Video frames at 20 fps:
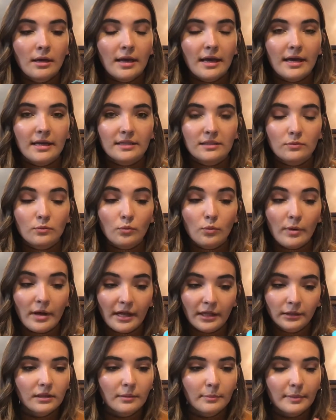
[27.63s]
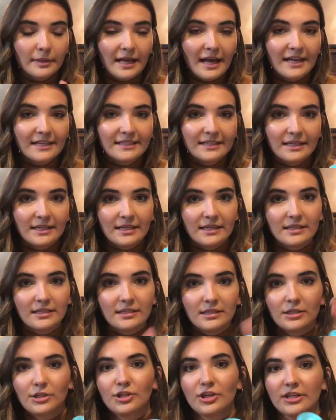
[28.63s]
as well. The plastic is
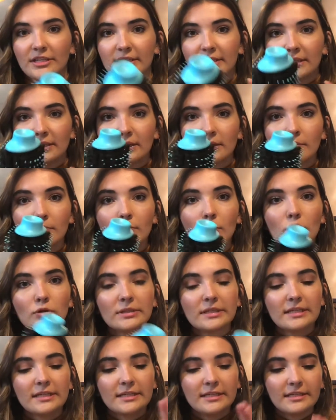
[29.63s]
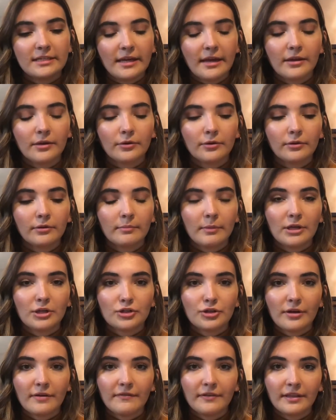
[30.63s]
to just mostly detangle and make
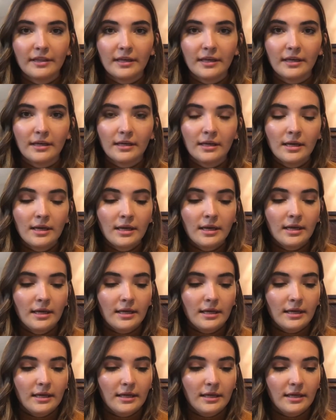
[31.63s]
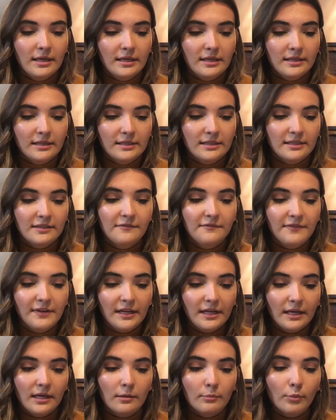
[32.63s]
sure everything is
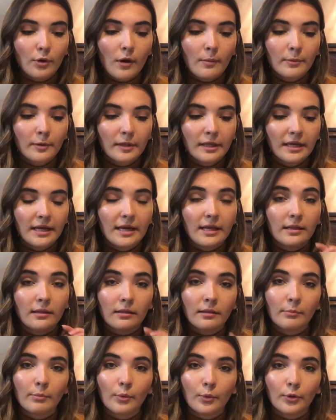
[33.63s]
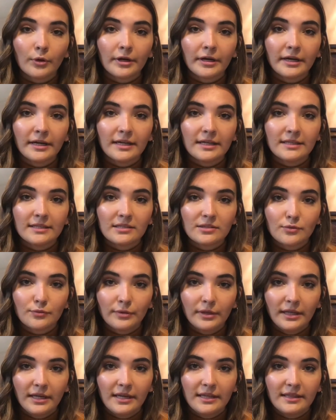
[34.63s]
feeding in properly, and then the boar is to
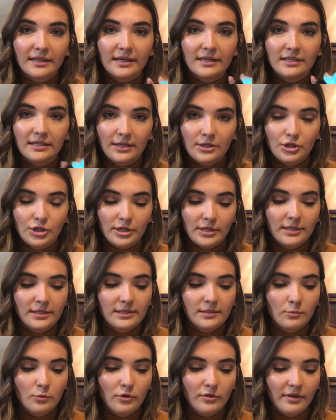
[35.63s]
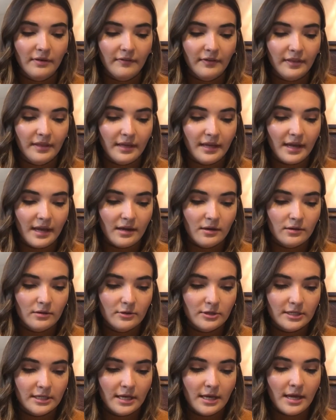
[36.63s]
really get that tension and smooth everything
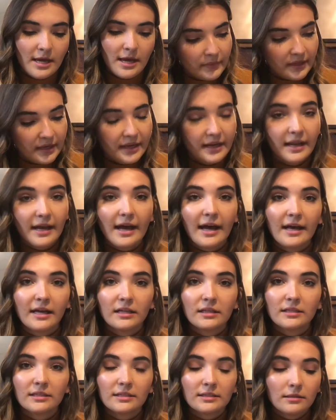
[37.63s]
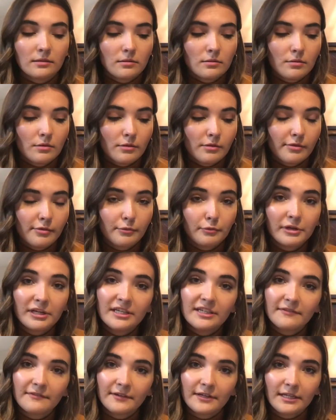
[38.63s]
out. It has 3
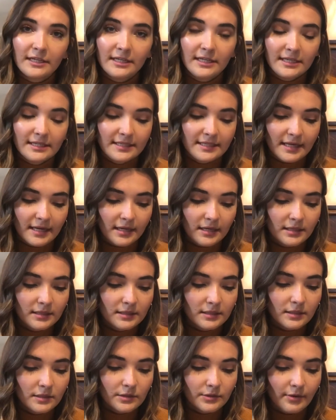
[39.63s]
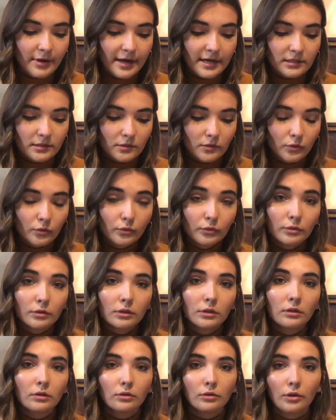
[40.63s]
different heat settings, so it has cool,
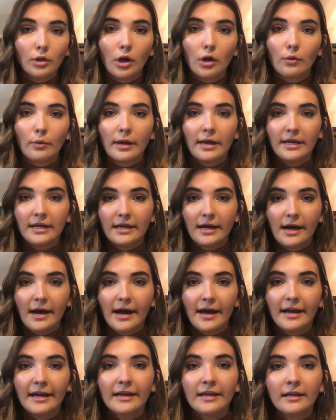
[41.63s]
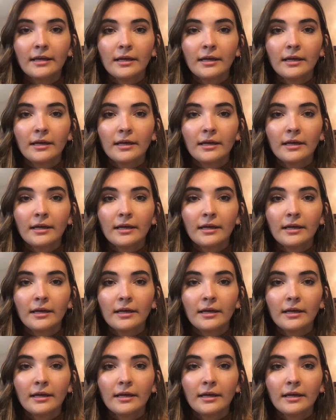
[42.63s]
low, and high.